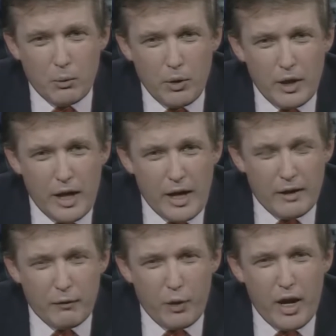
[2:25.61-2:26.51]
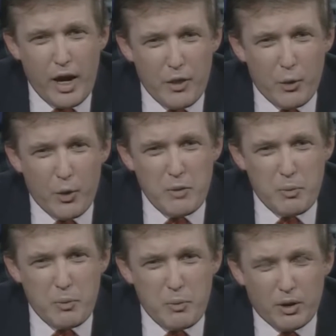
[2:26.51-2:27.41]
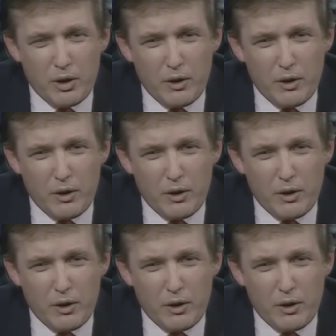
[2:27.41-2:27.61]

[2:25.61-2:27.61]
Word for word: We had, if we had the right people,